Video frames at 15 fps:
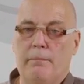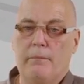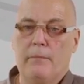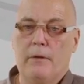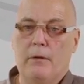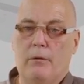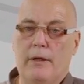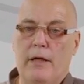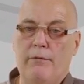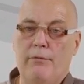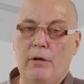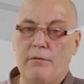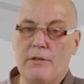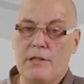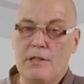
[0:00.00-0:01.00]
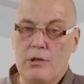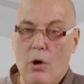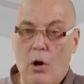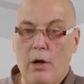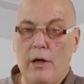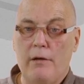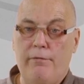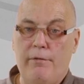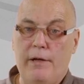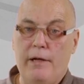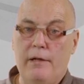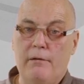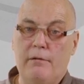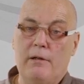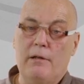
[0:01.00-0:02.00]
Okay, if you have a strong
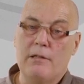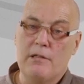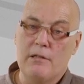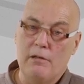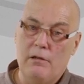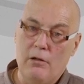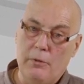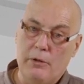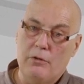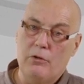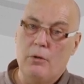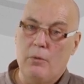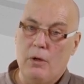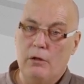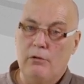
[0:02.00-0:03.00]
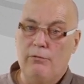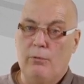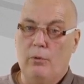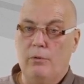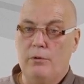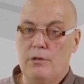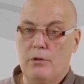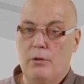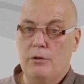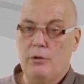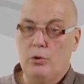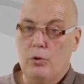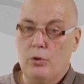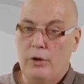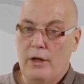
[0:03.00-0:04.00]
infeed and it's a little bit remote fault and so on,
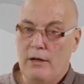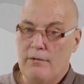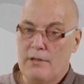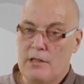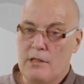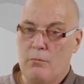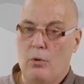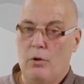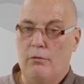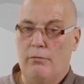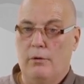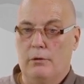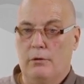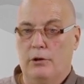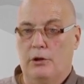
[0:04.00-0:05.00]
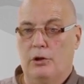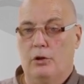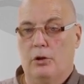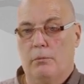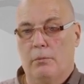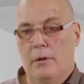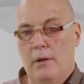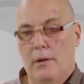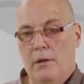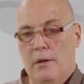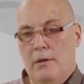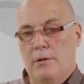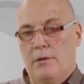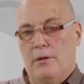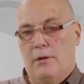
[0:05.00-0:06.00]
you could have a smaller voltage drop.
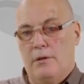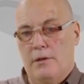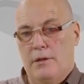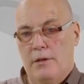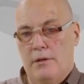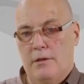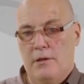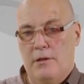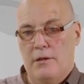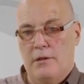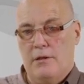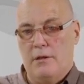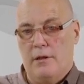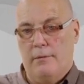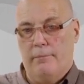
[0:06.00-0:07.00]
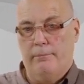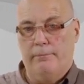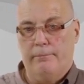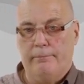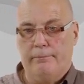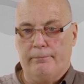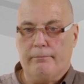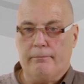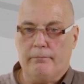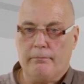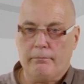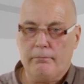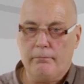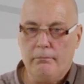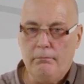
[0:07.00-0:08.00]
So you can see this is an
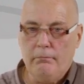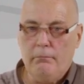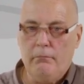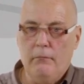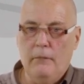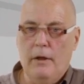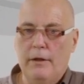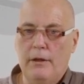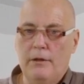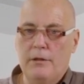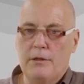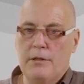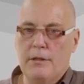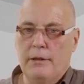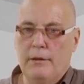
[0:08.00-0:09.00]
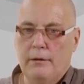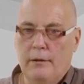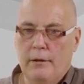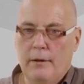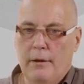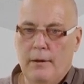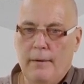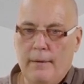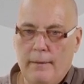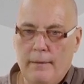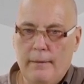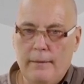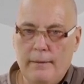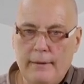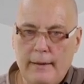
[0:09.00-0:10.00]
interesting
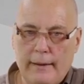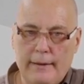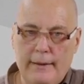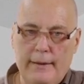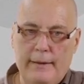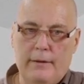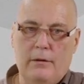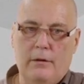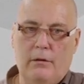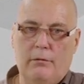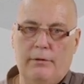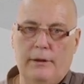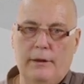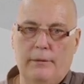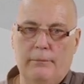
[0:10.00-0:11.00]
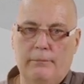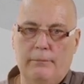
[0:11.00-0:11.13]
technique over here.